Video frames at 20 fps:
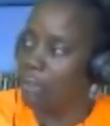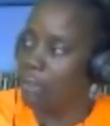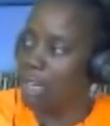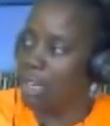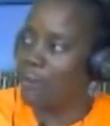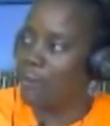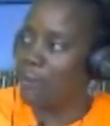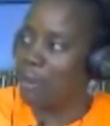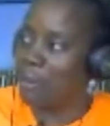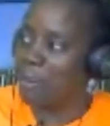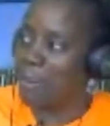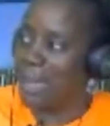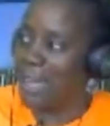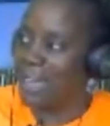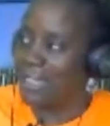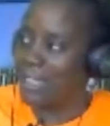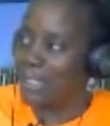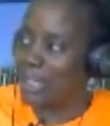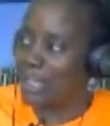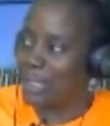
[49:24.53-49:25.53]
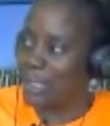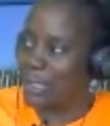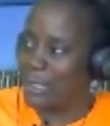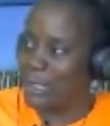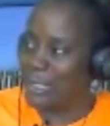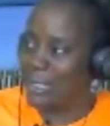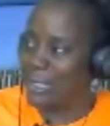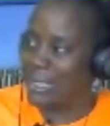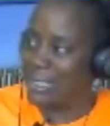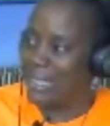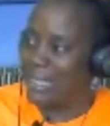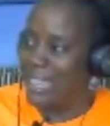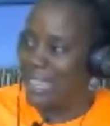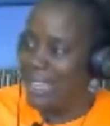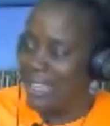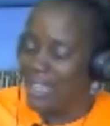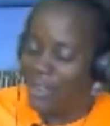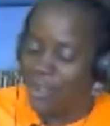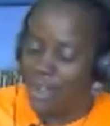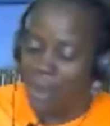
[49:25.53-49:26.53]
rid of our baggages.
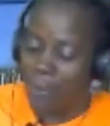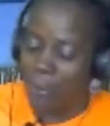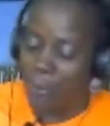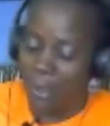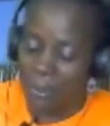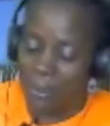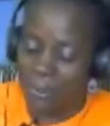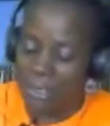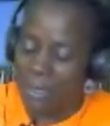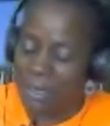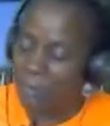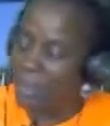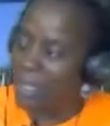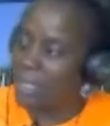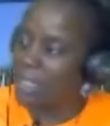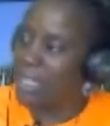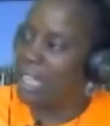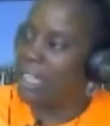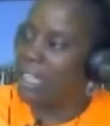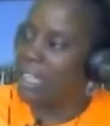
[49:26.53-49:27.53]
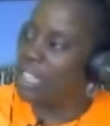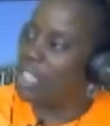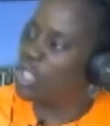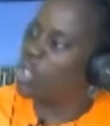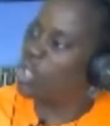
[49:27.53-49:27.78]
You know, I put up something the other day to